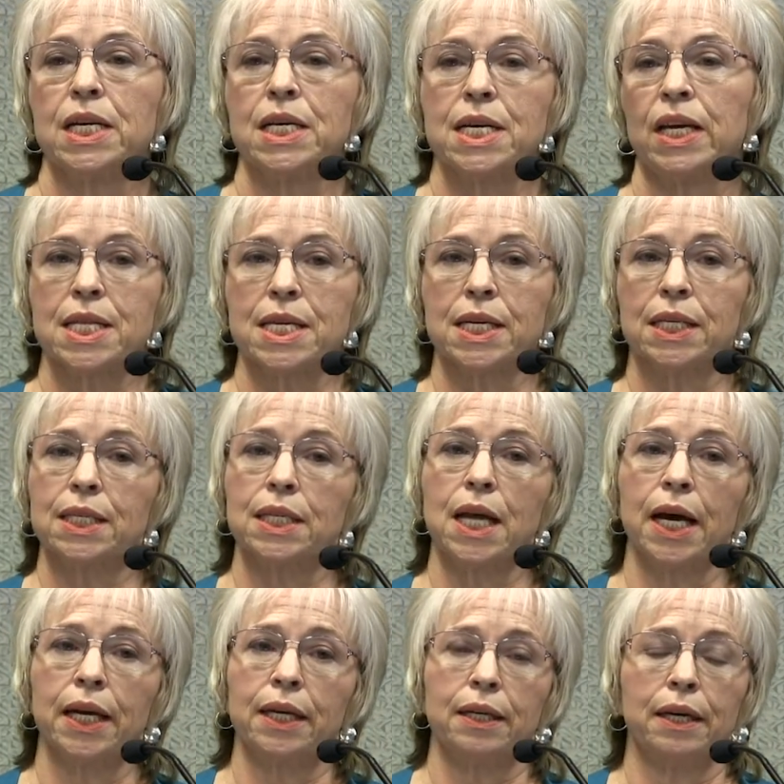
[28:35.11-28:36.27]
Things
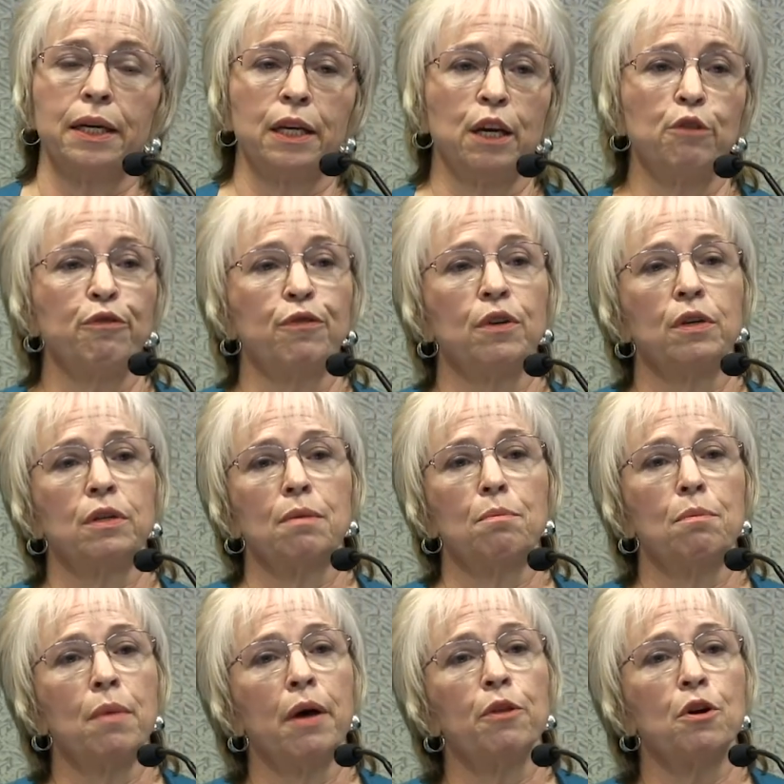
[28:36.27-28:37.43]
like an
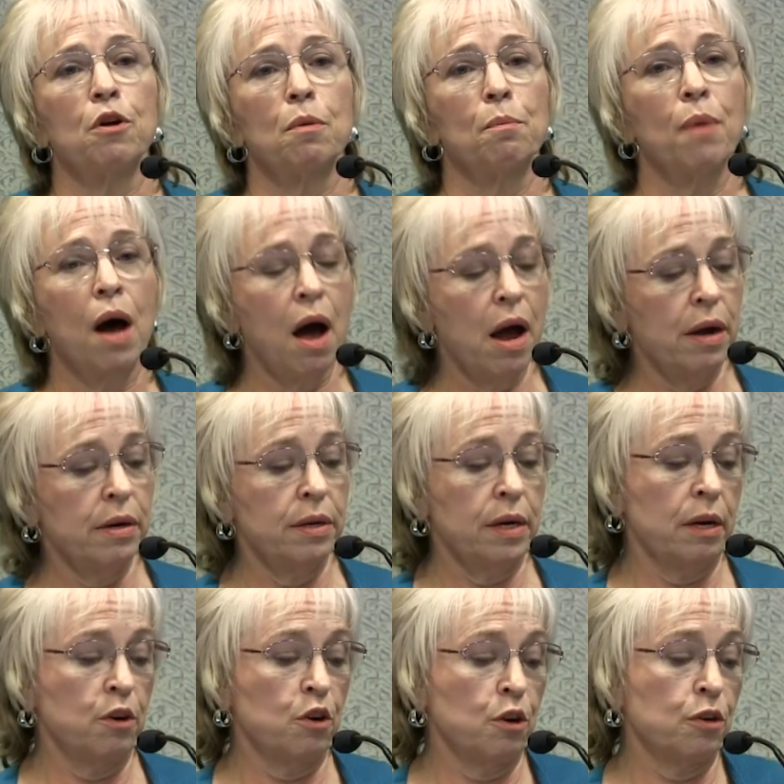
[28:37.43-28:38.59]
infant-mother bond
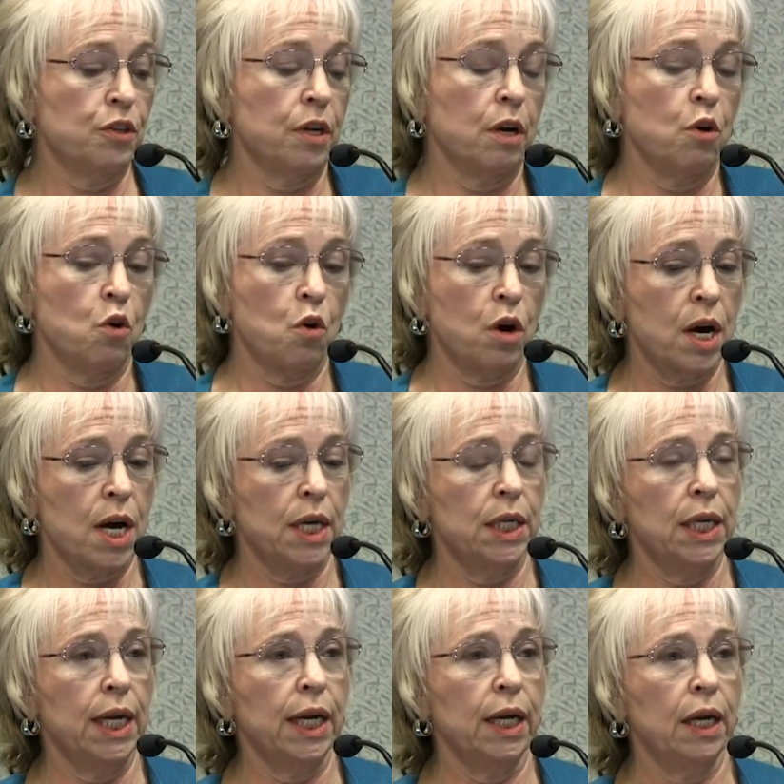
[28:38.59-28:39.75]
in nursing or
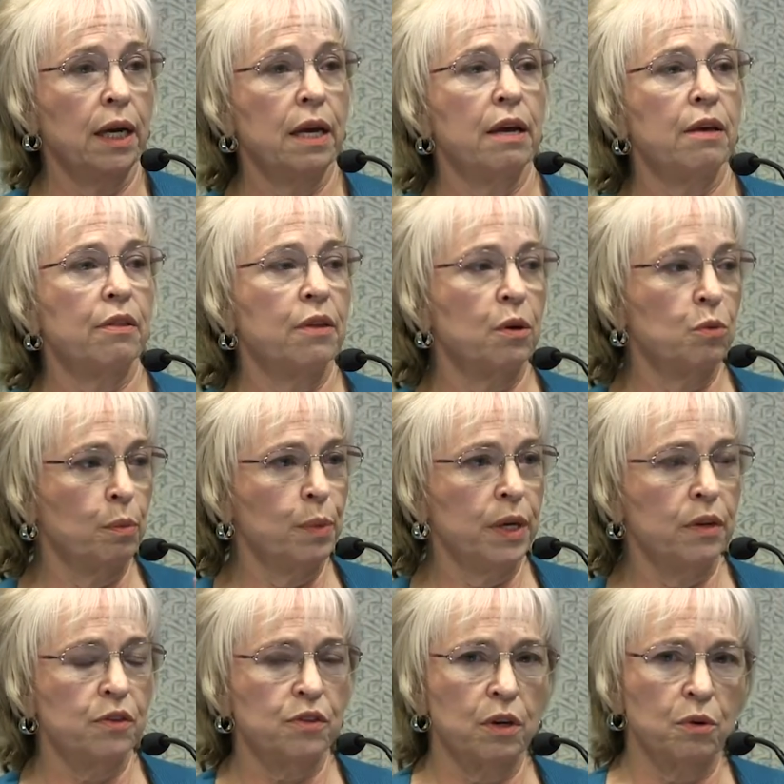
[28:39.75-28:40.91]
cuddling, there will be a
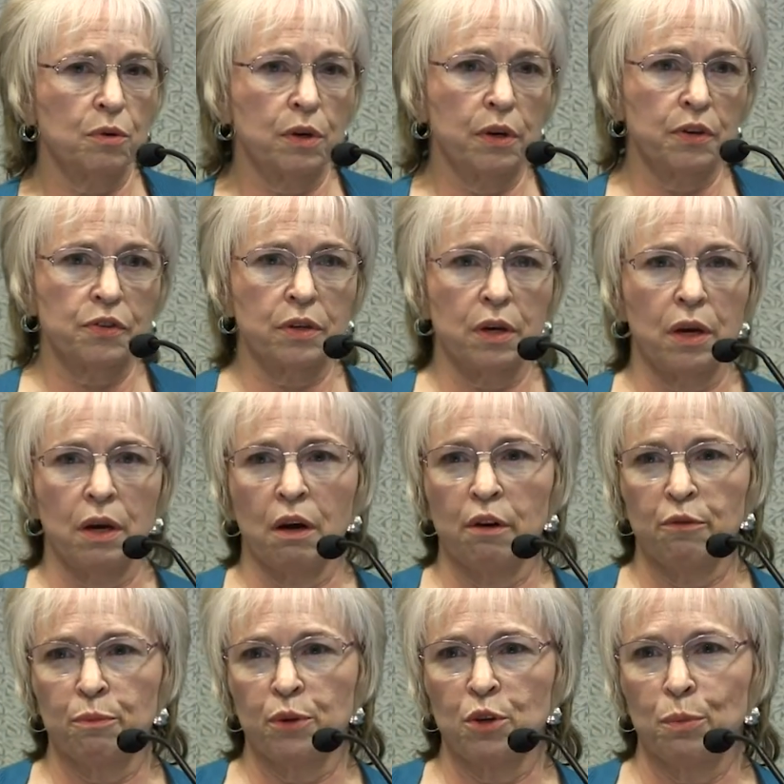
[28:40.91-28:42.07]
synchronicity
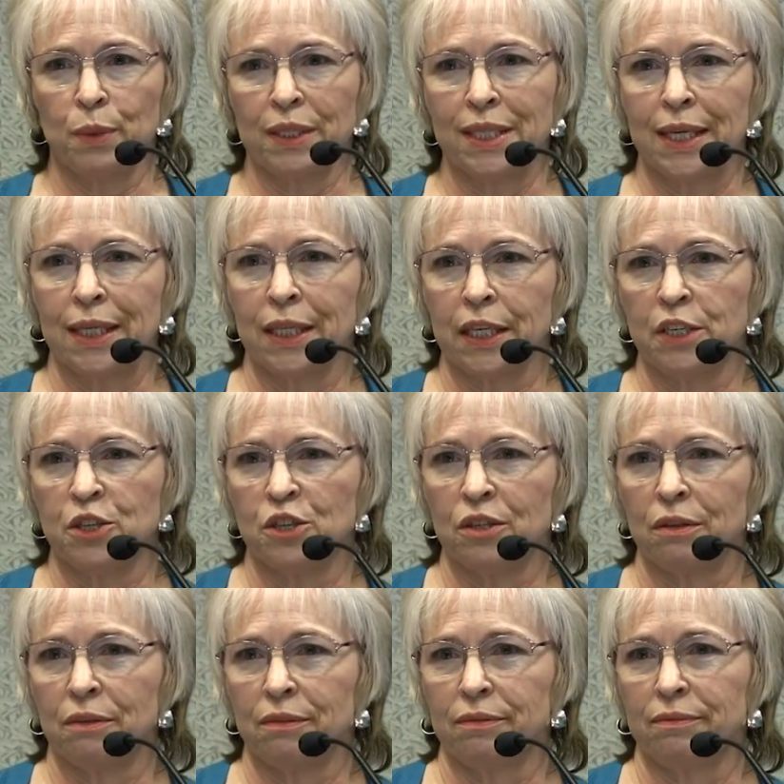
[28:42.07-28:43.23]
of pupil
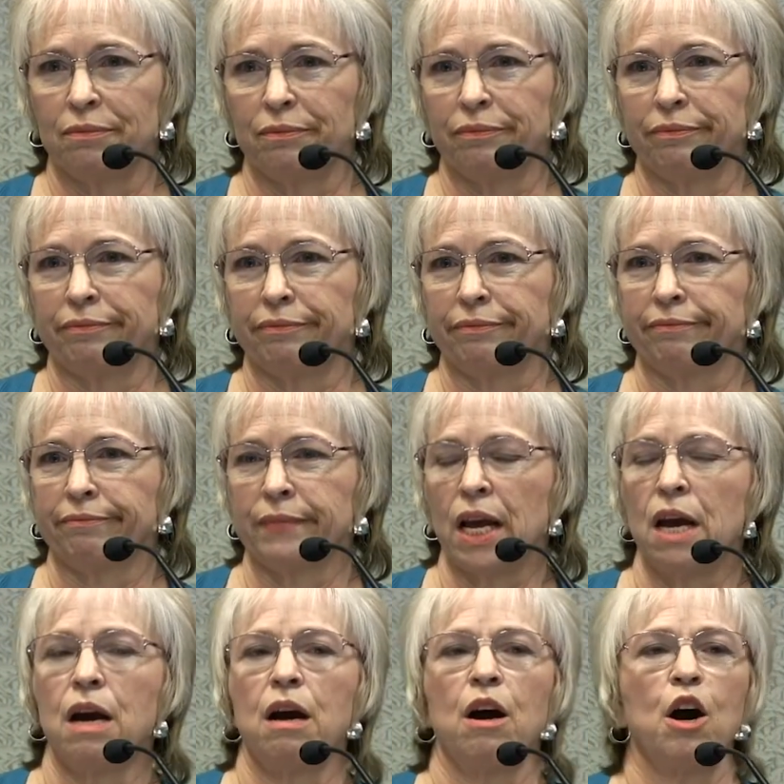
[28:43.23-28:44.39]
dilation.
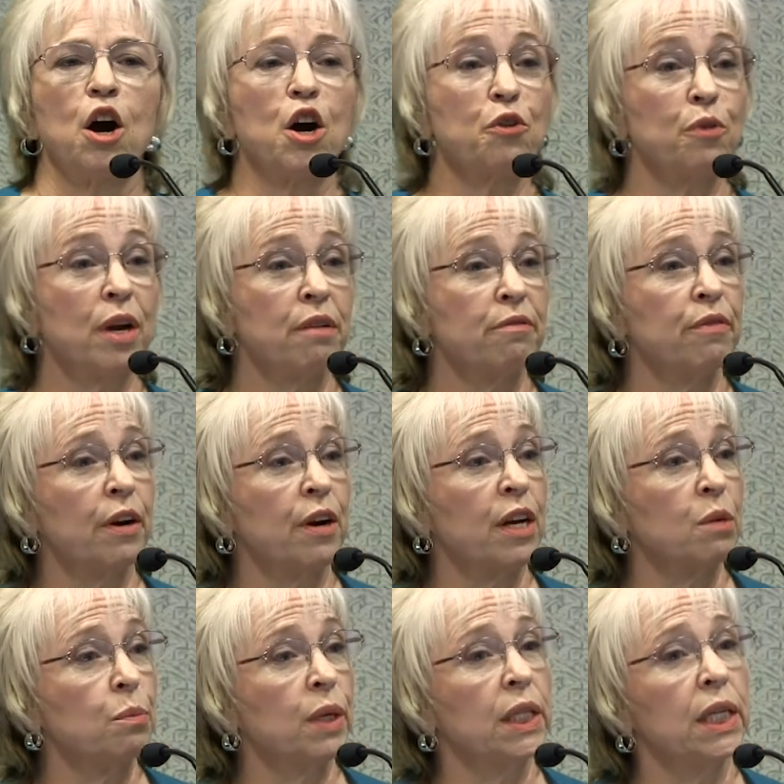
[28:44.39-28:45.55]
Heart rate
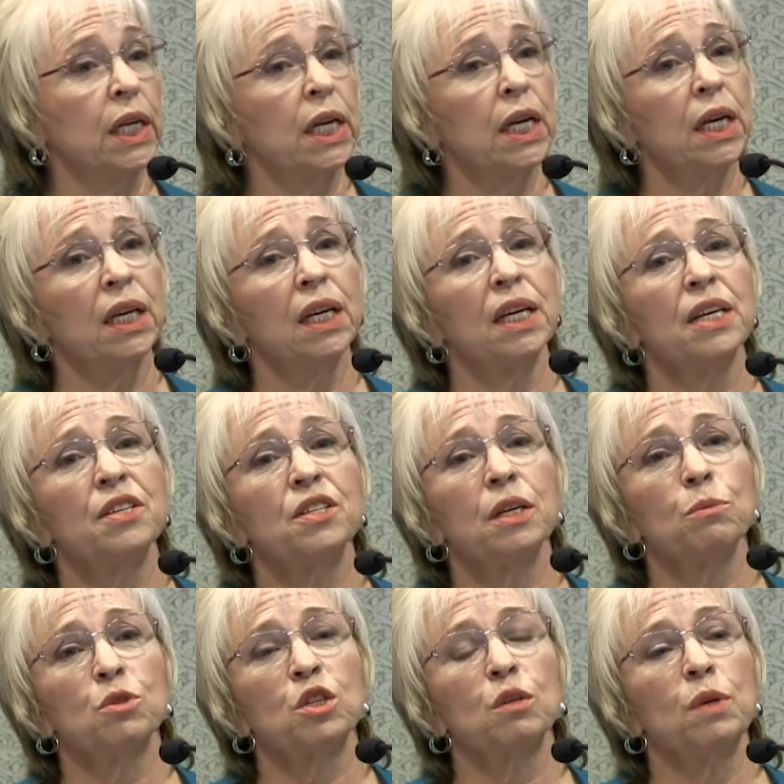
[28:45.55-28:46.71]
variability
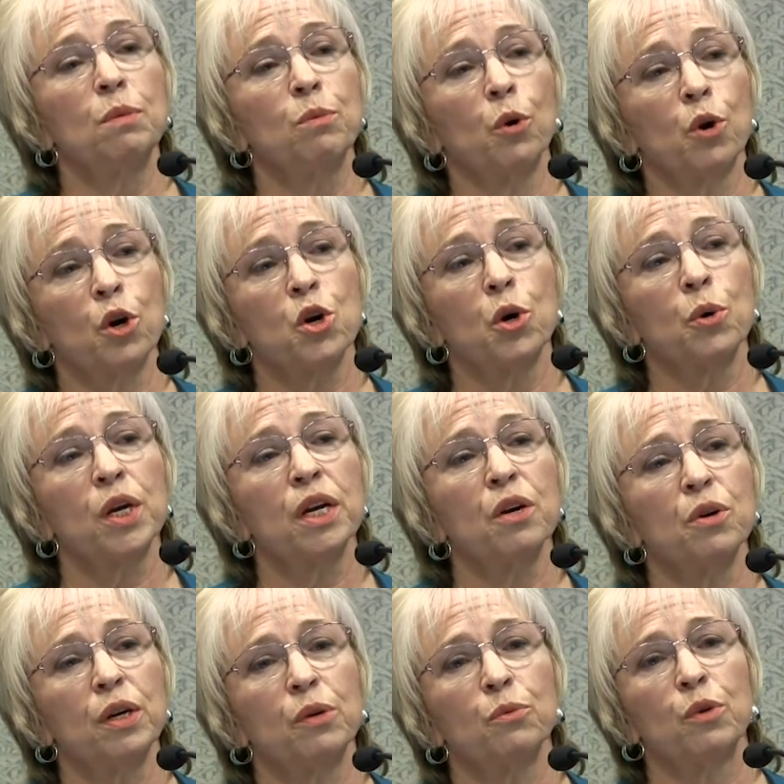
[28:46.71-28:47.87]
seems to be more
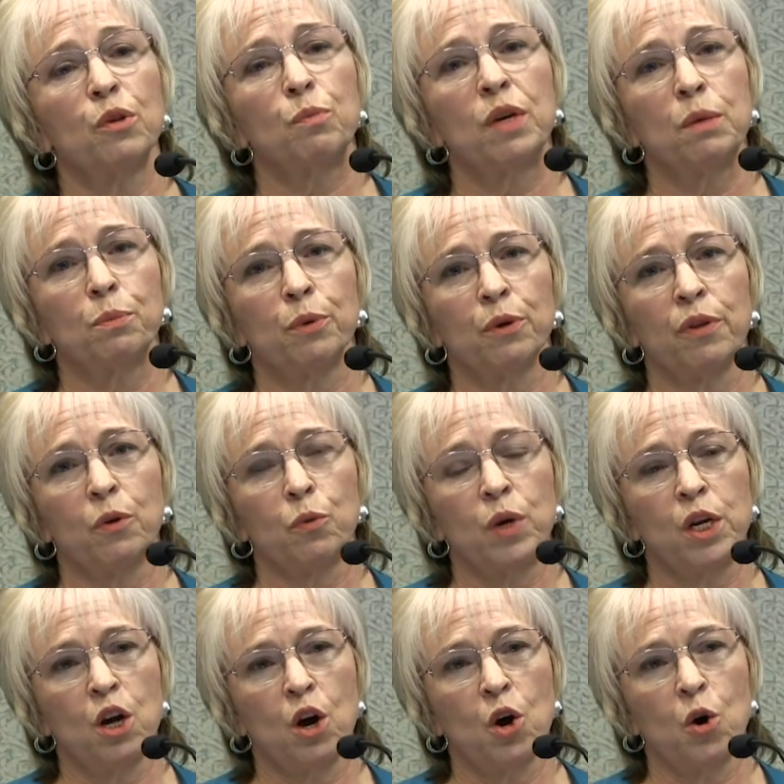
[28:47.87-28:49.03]
coherent with people that we
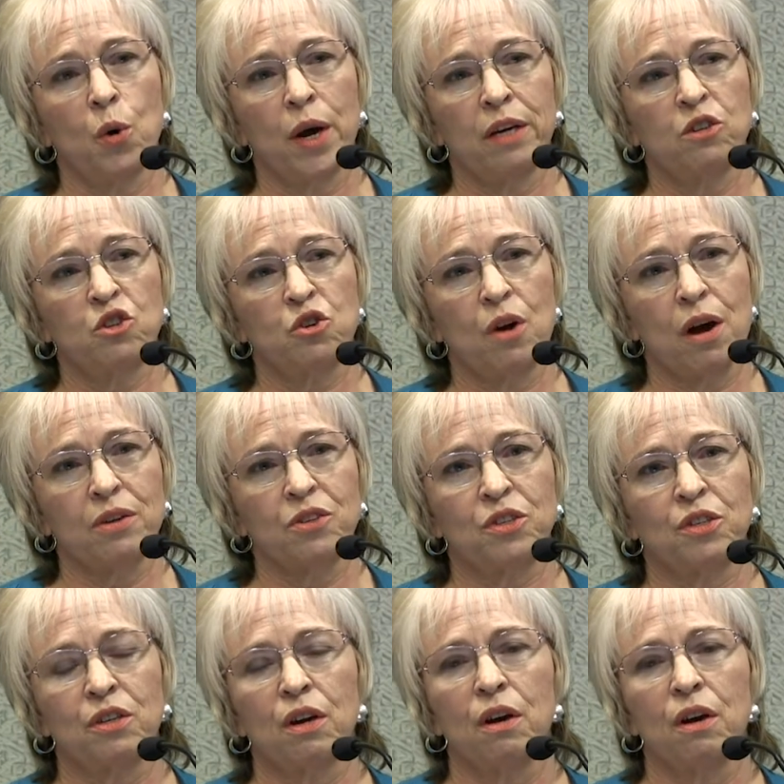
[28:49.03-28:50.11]
know and trust